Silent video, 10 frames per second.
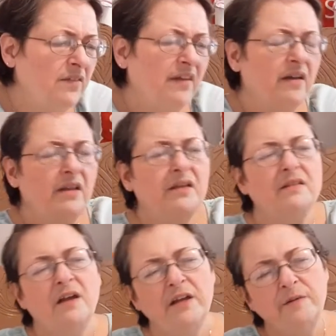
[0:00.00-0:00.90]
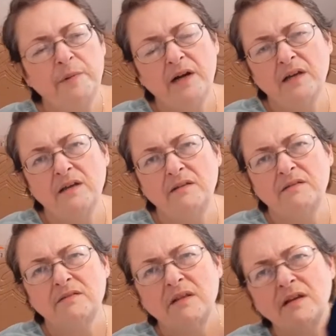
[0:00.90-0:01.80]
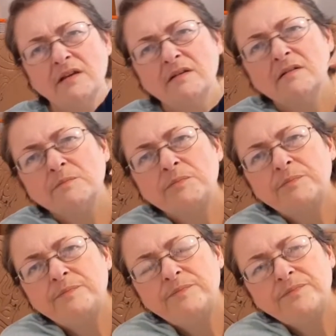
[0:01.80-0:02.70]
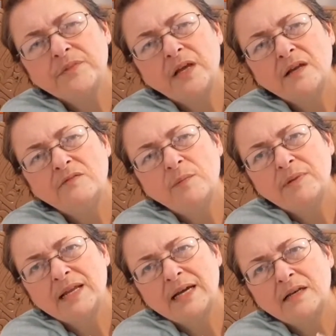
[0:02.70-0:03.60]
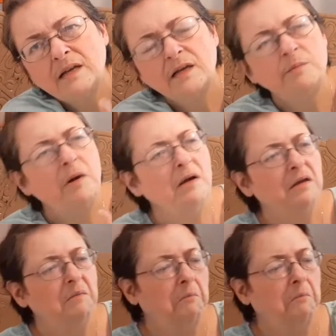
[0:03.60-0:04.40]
they got like lined pockets, like a kind of a plaid lined pocket.